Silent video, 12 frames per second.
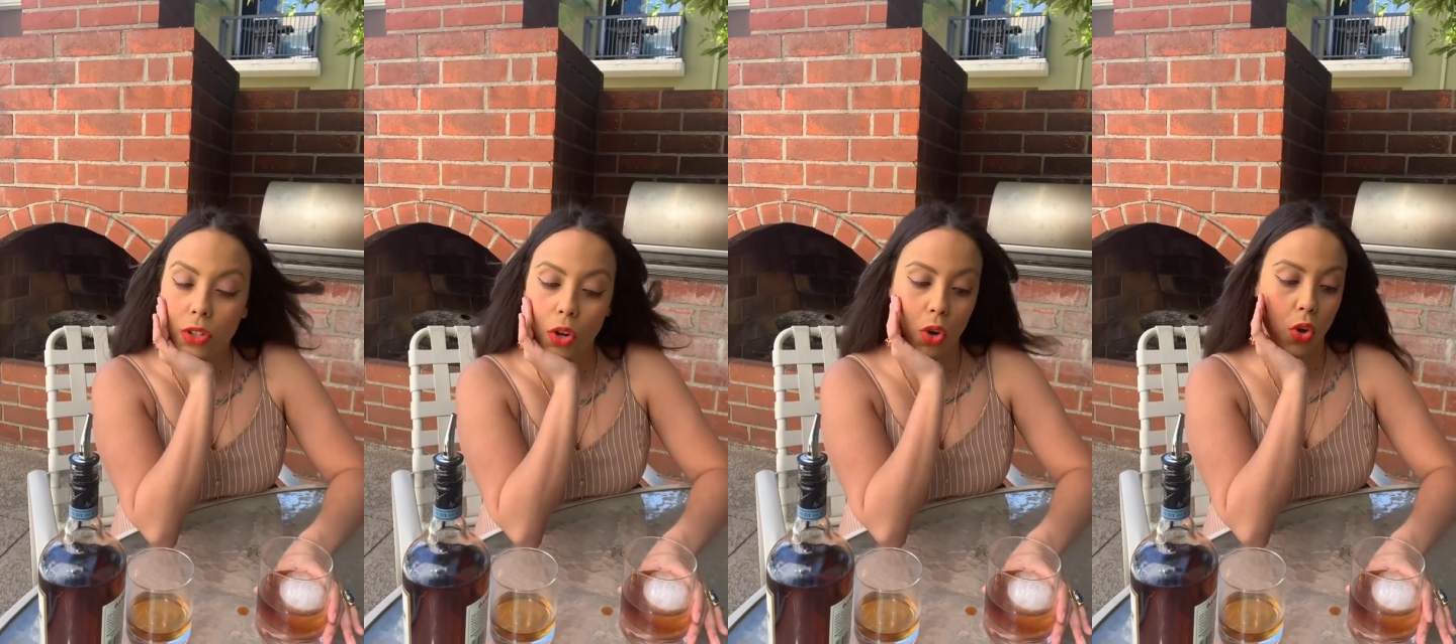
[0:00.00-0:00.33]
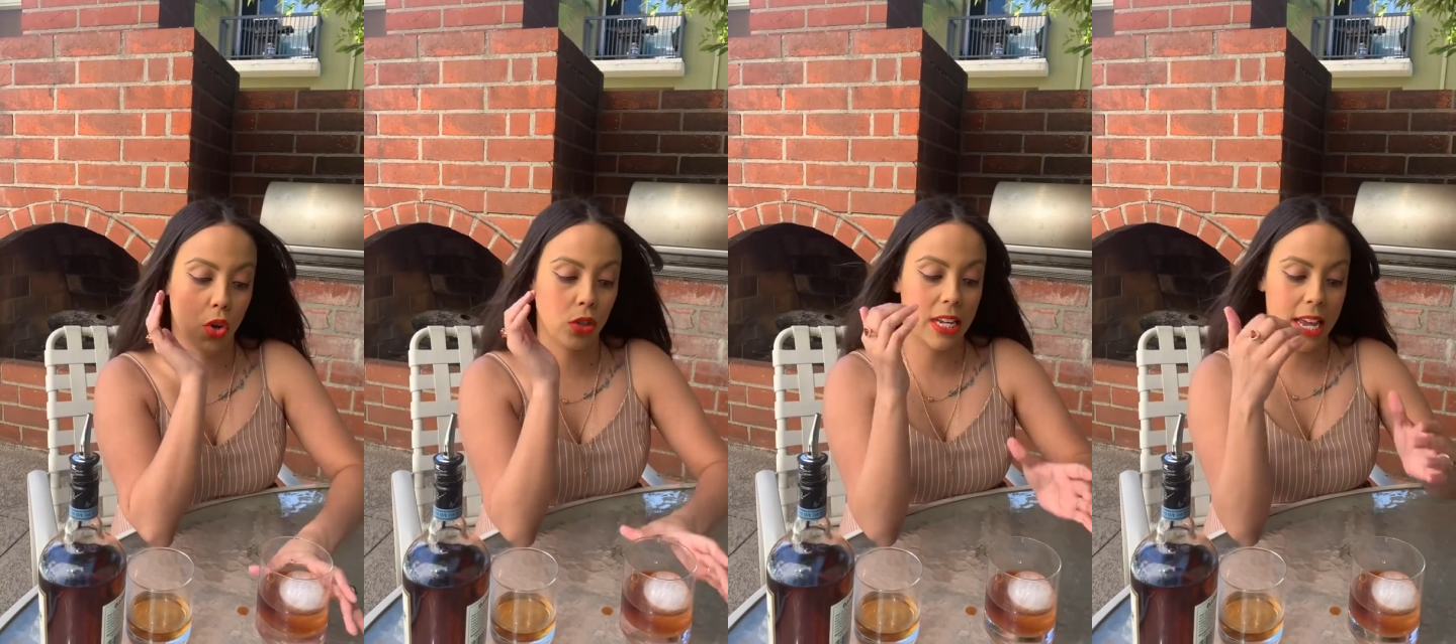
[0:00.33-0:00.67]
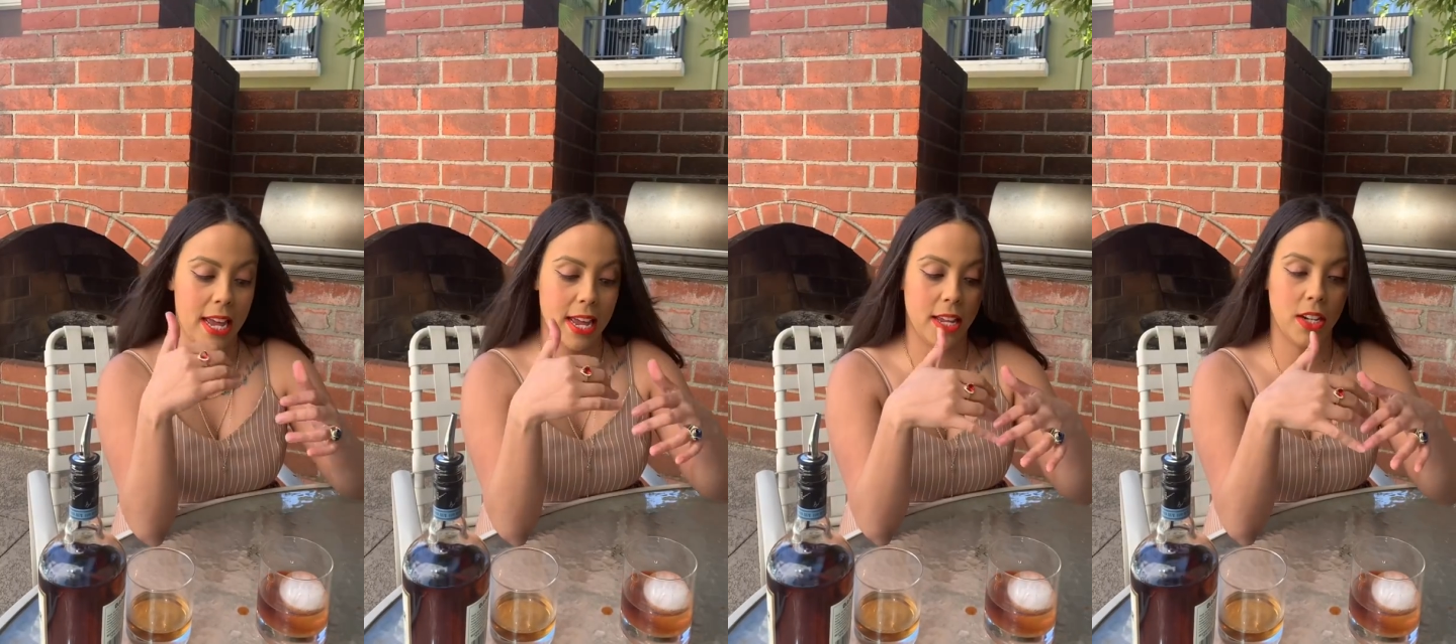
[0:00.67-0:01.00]
cold
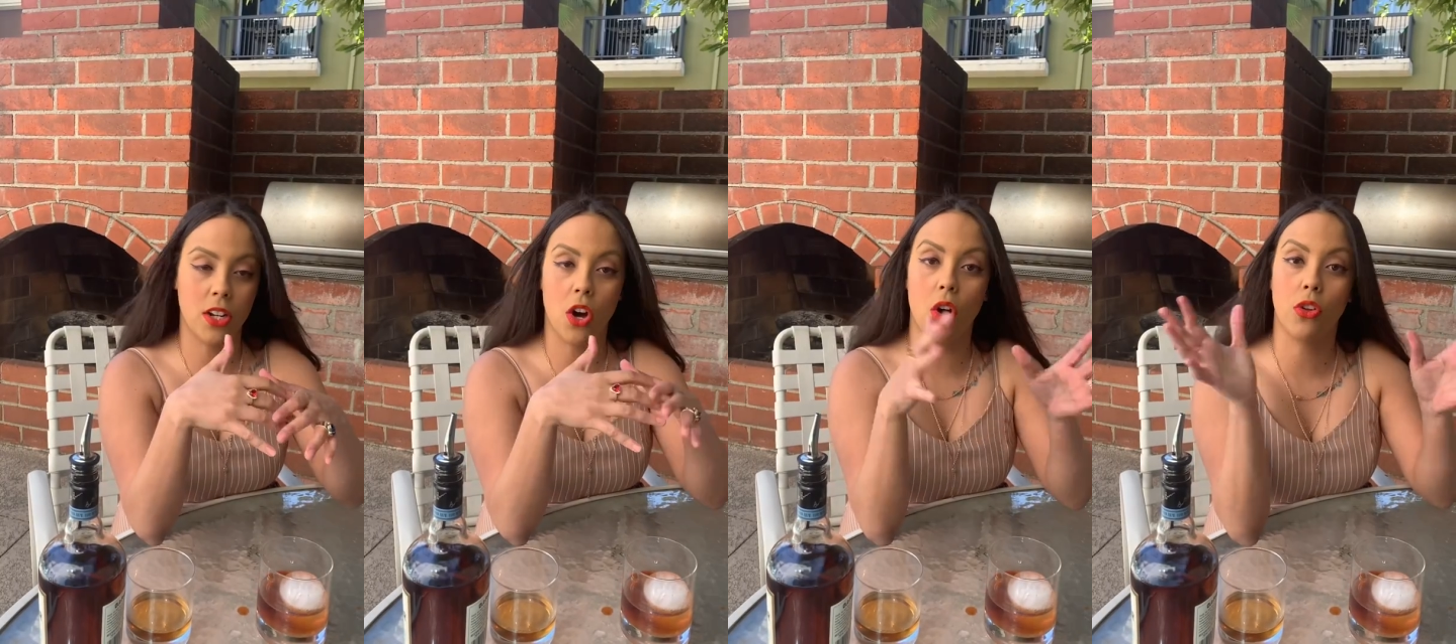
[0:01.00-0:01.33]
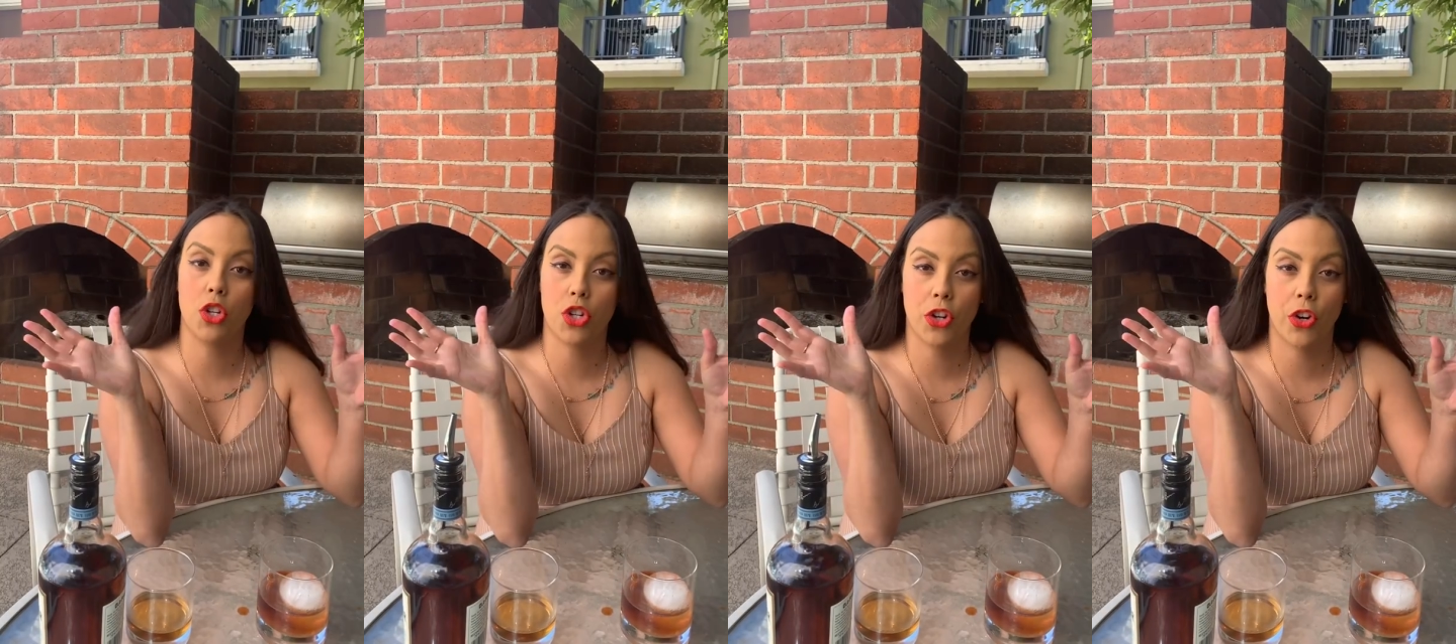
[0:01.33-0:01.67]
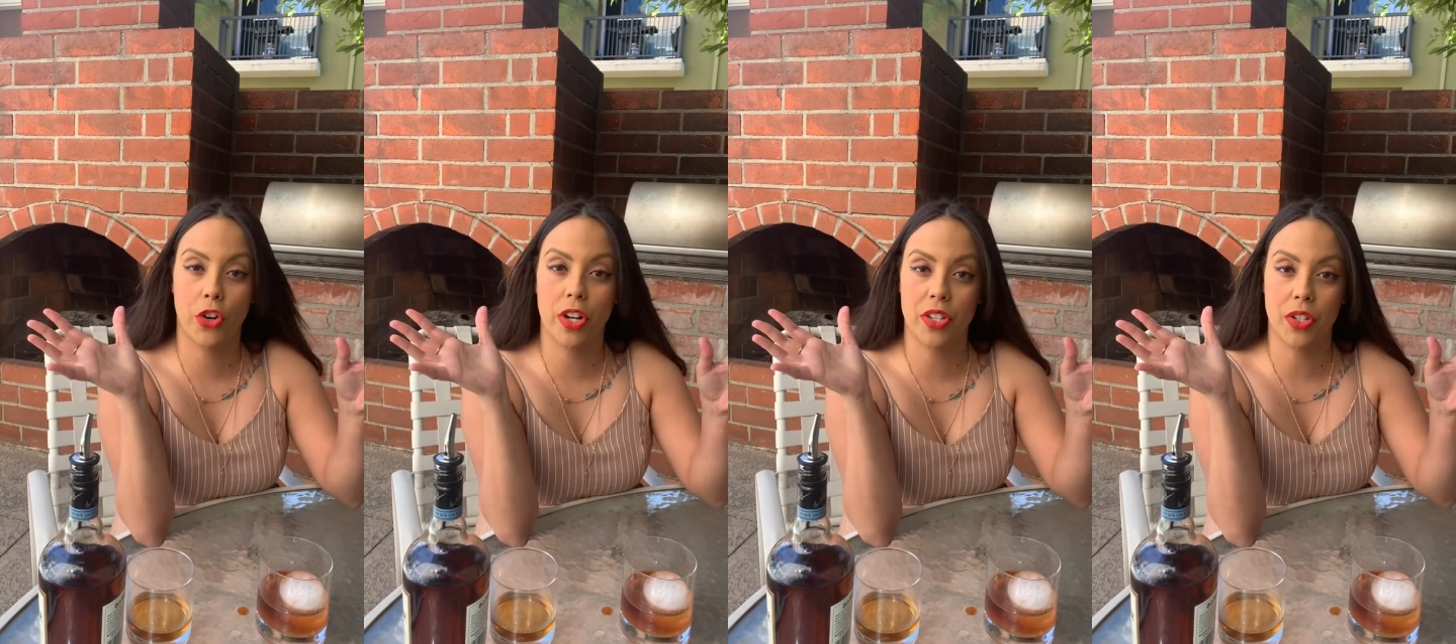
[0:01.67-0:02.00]
and all the
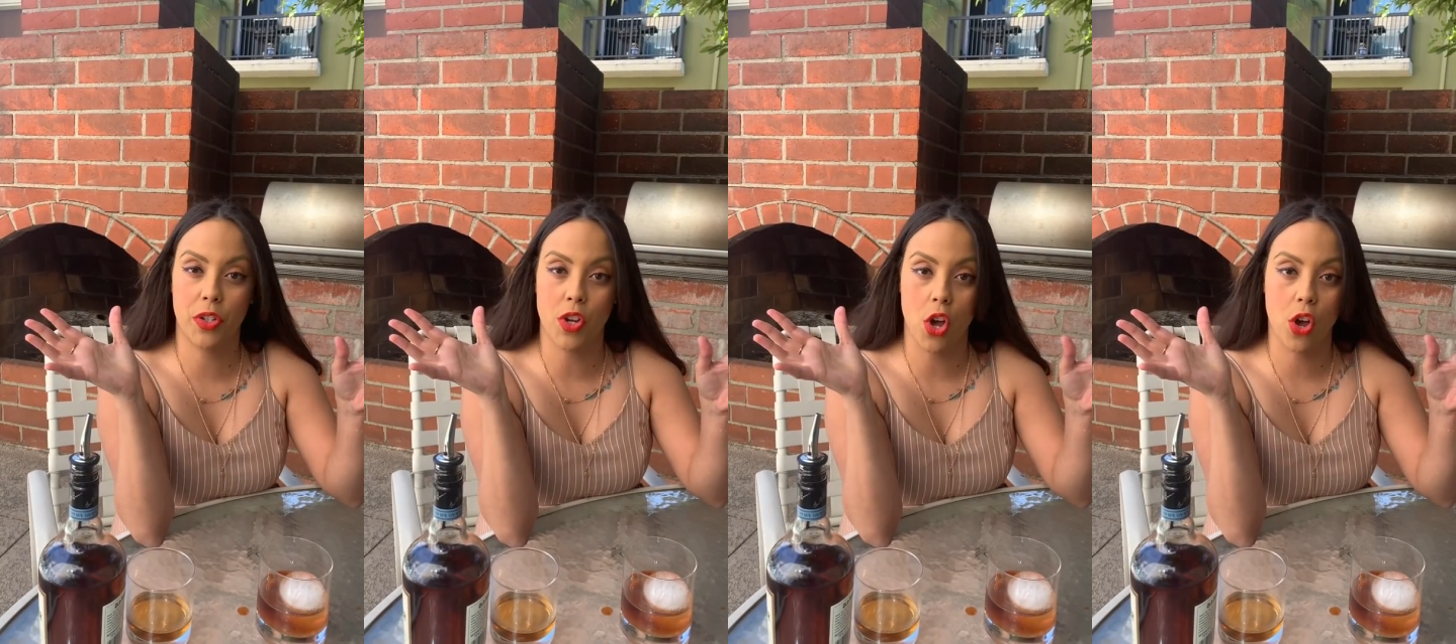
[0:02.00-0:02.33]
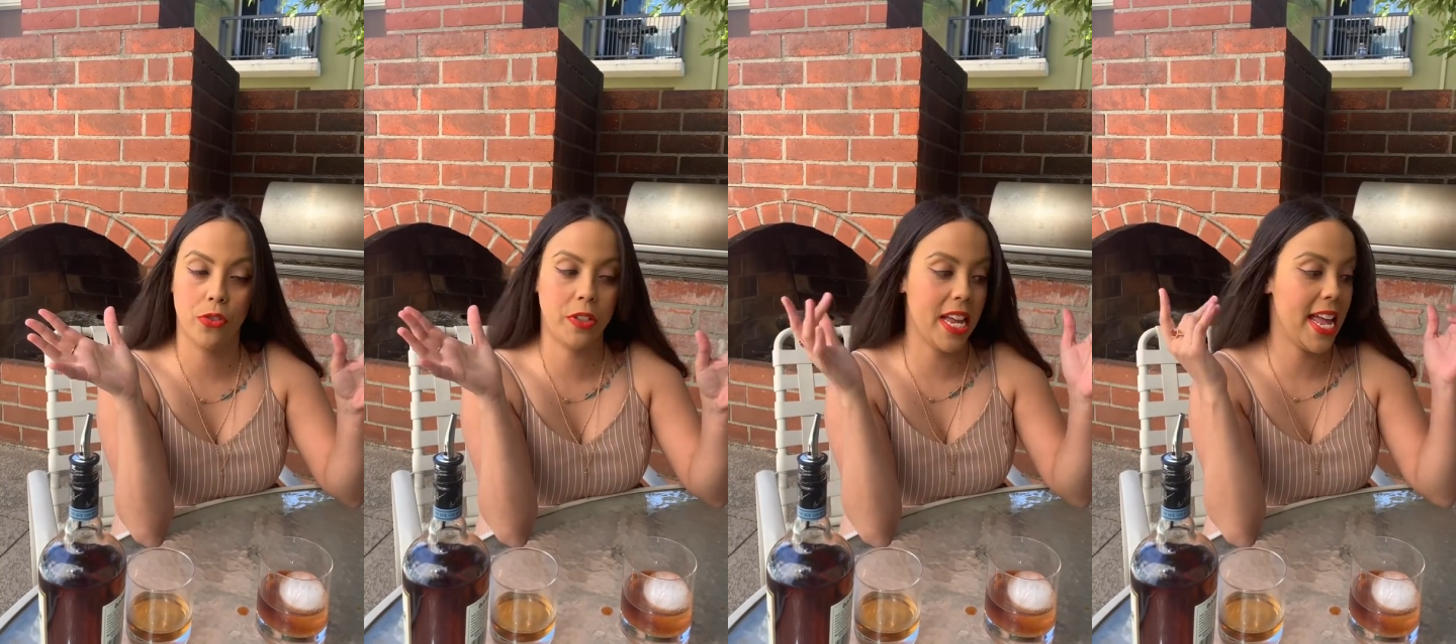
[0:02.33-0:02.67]
sugar is dissolved.